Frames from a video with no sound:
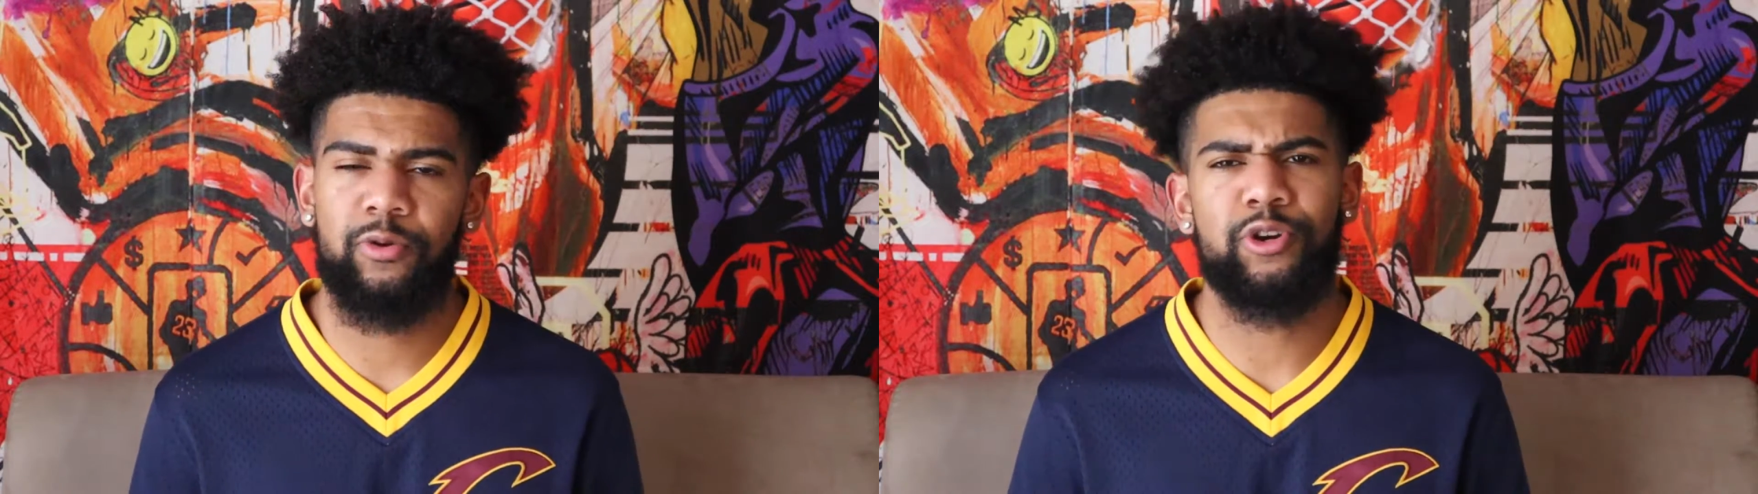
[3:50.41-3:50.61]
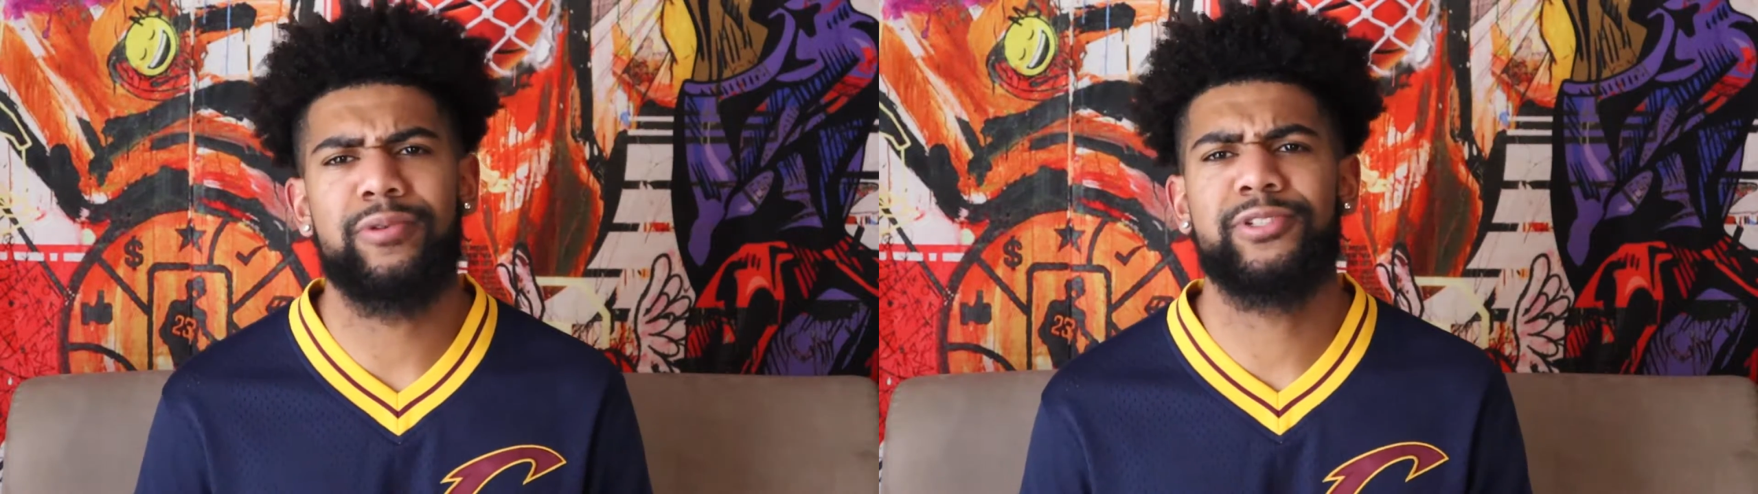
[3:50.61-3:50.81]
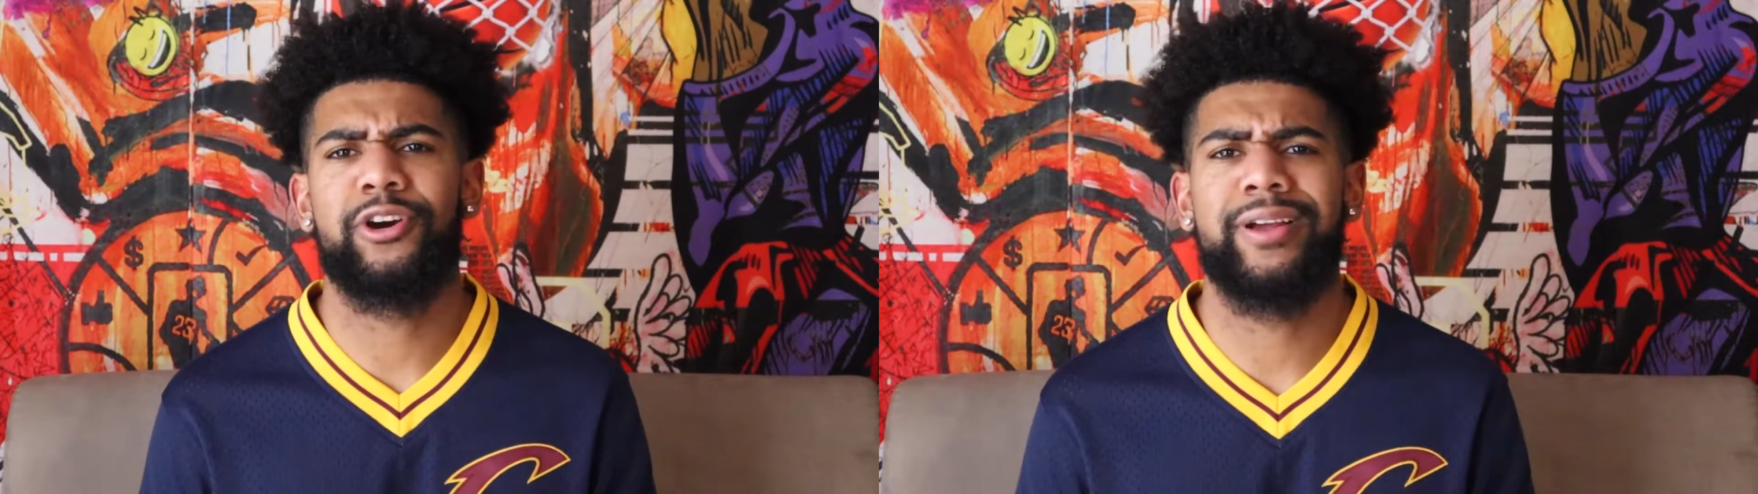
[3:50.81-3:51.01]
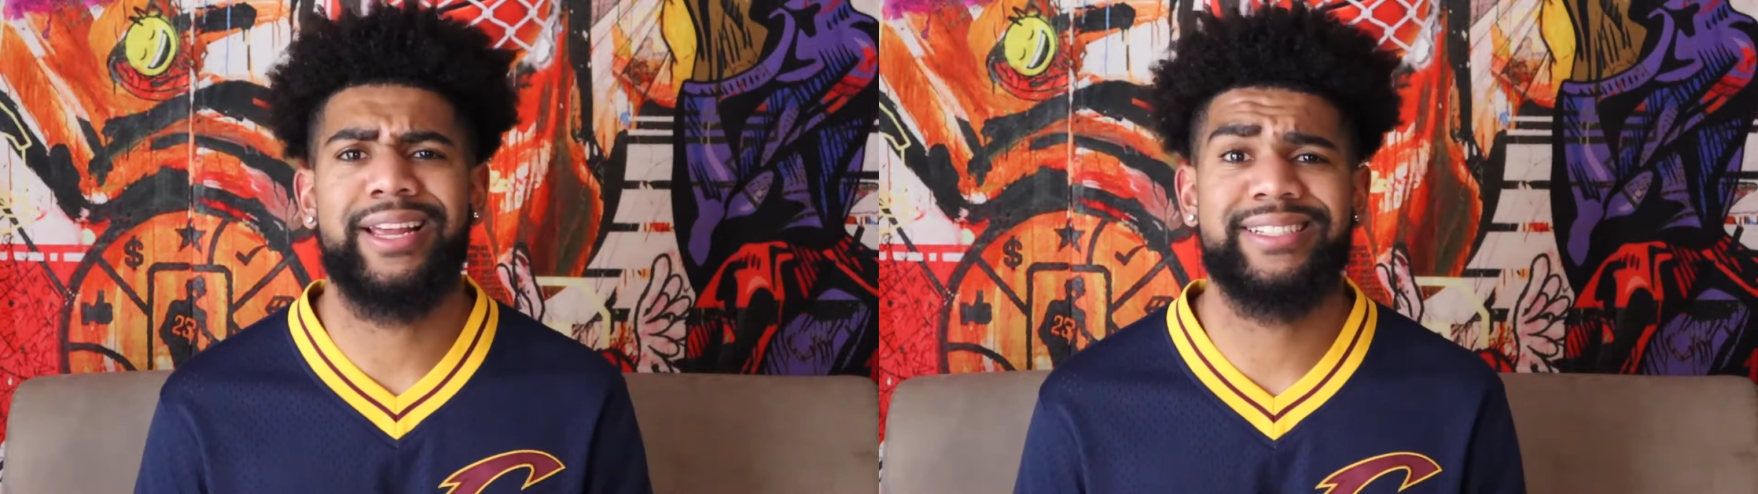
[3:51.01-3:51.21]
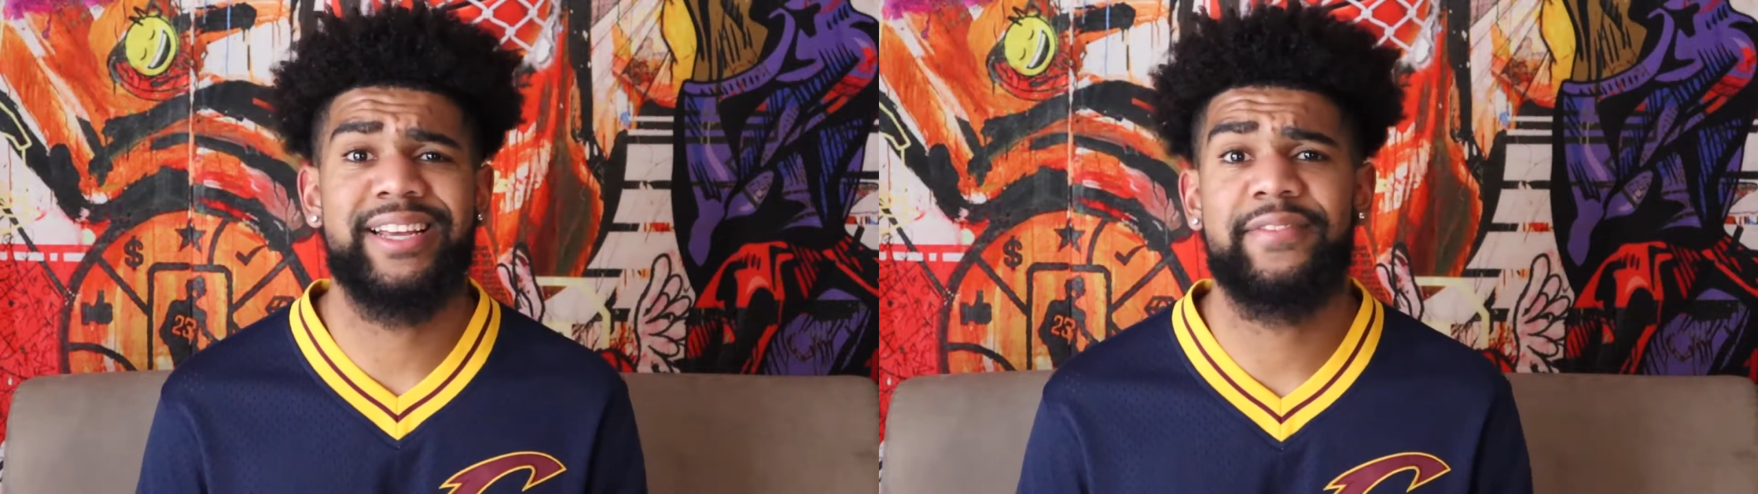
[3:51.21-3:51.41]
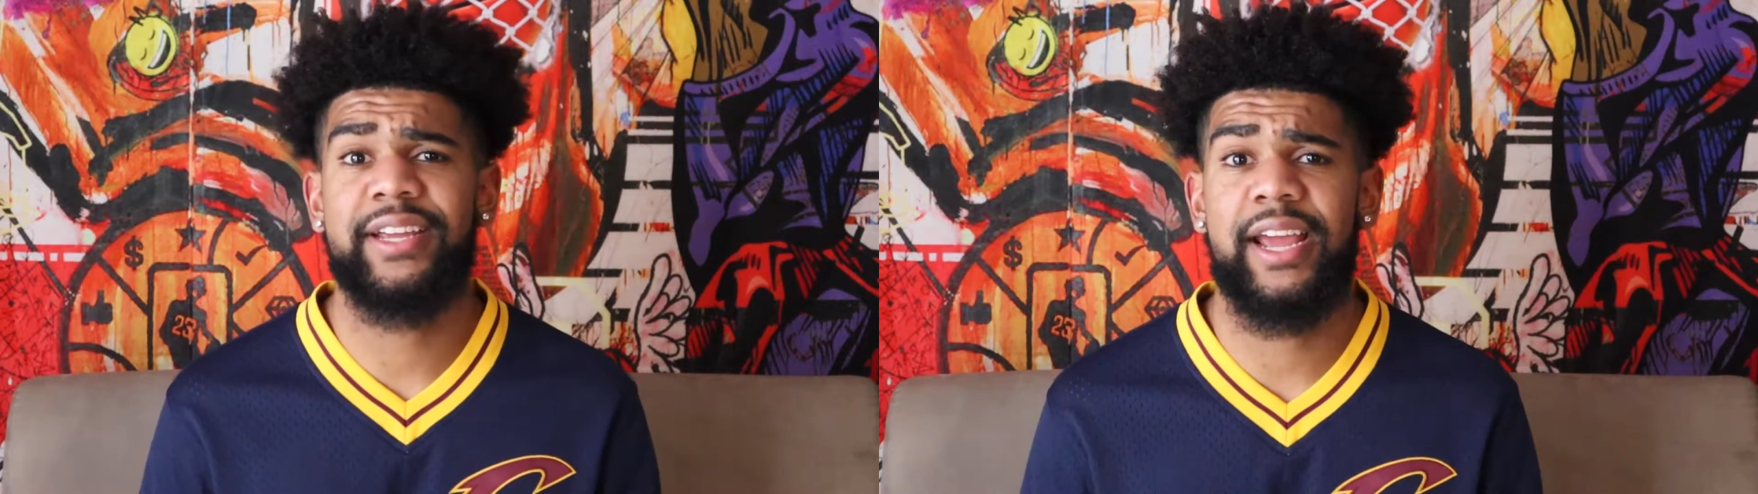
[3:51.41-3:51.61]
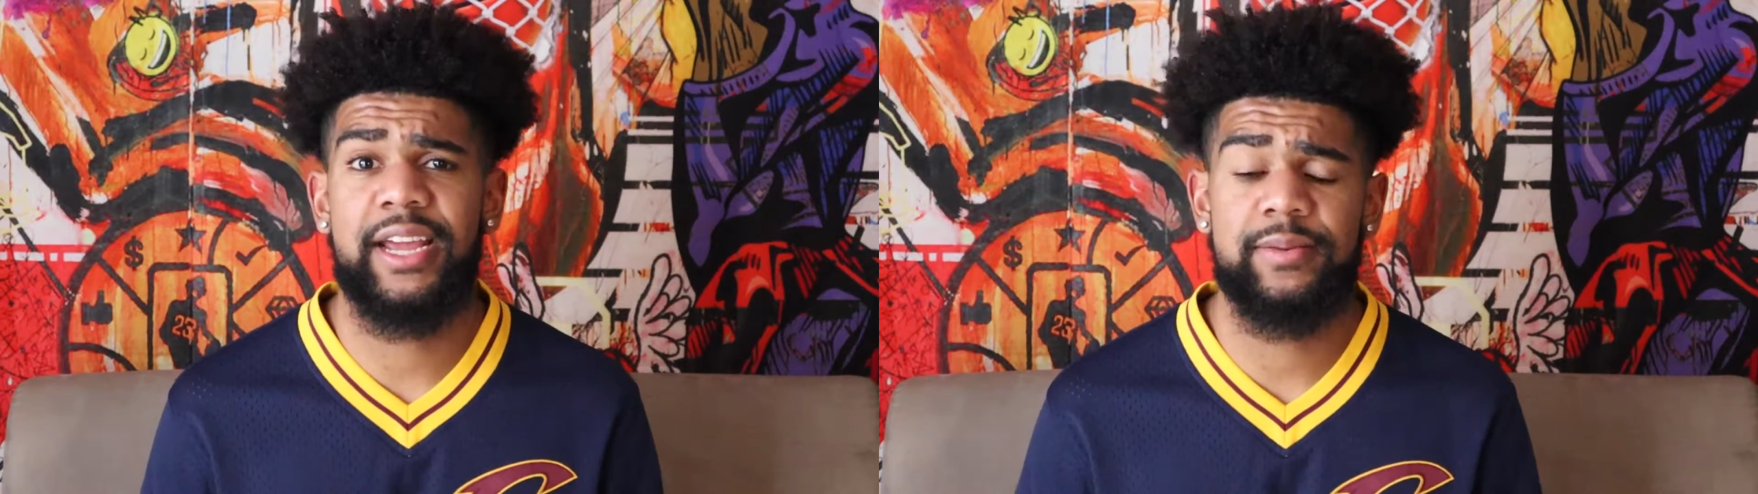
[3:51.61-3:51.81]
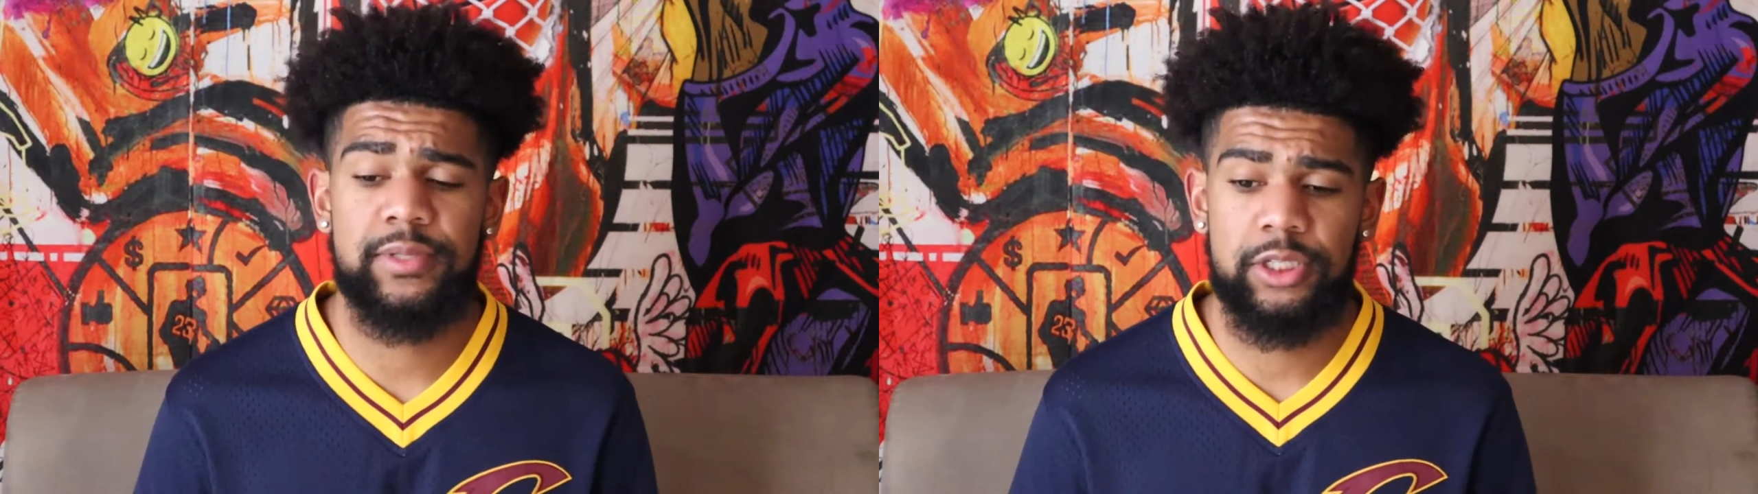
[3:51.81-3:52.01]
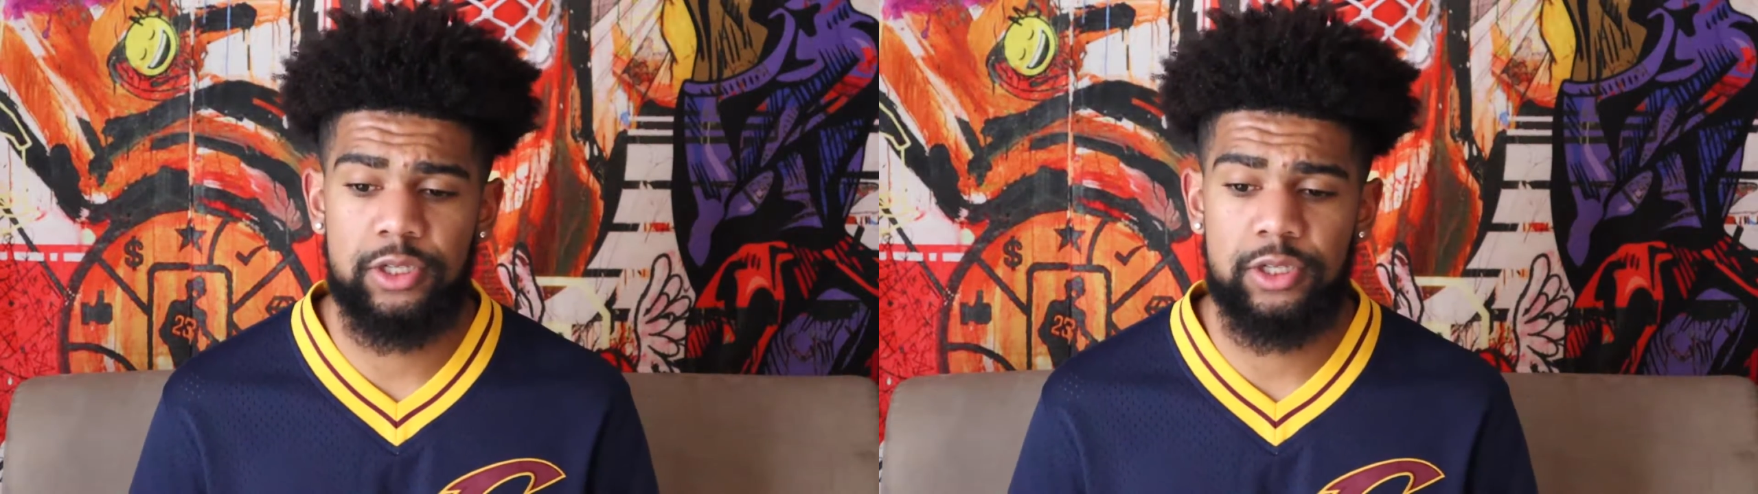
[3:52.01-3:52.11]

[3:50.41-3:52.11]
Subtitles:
like 7 games.